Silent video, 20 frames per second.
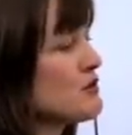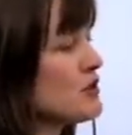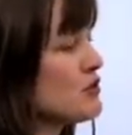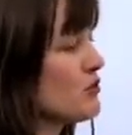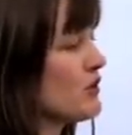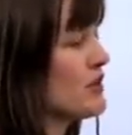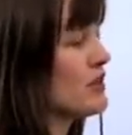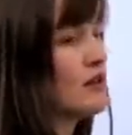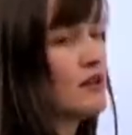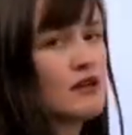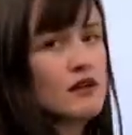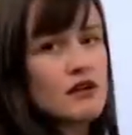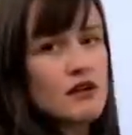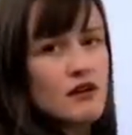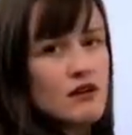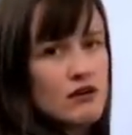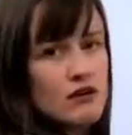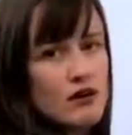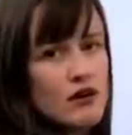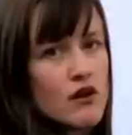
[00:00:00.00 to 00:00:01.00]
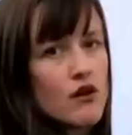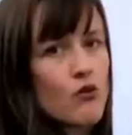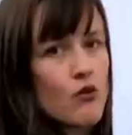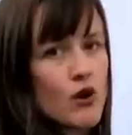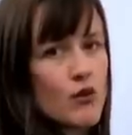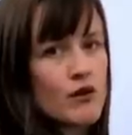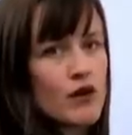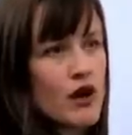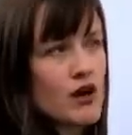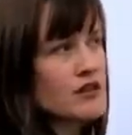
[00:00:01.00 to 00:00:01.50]
between
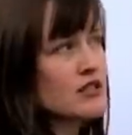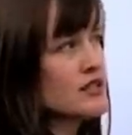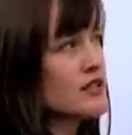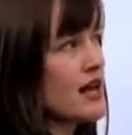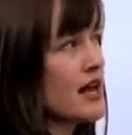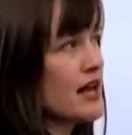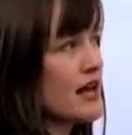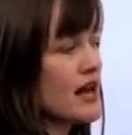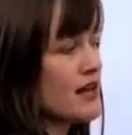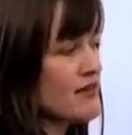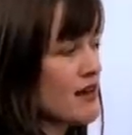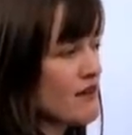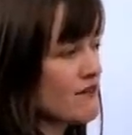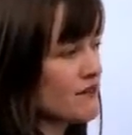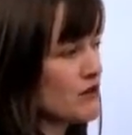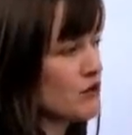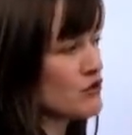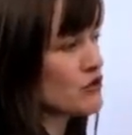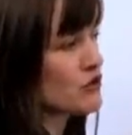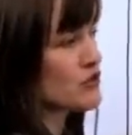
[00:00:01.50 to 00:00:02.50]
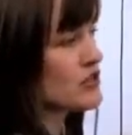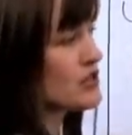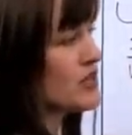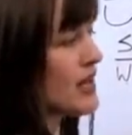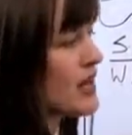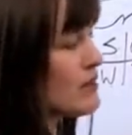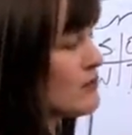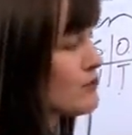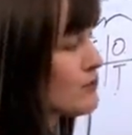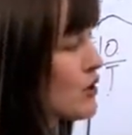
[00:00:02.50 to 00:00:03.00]
where we are today and that future
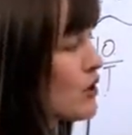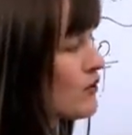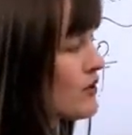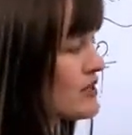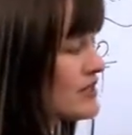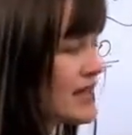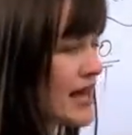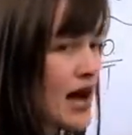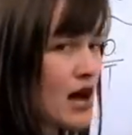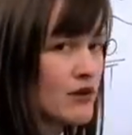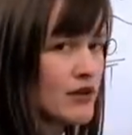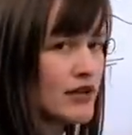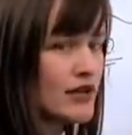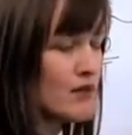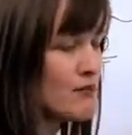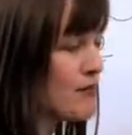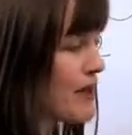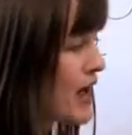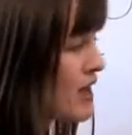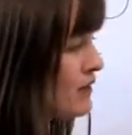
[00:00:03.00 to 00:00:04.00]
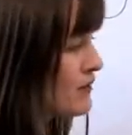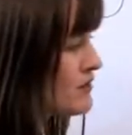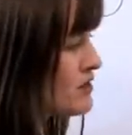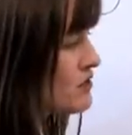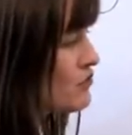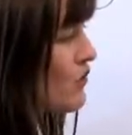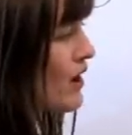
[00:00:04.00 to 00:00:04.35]
state, broken down in a balanced